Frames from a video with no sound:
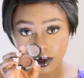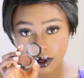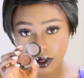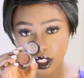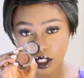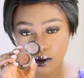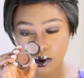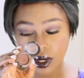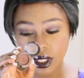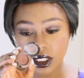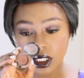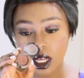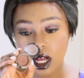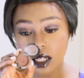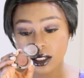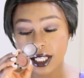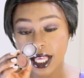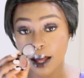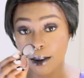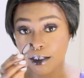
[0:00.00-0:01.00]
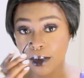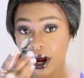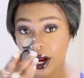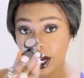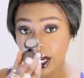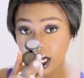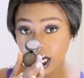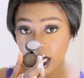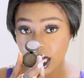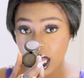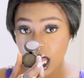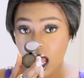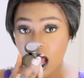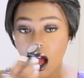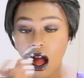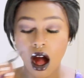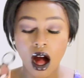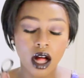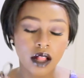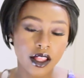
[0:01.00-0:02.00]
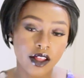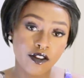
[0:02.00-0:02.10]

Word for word: This one is called Embark. All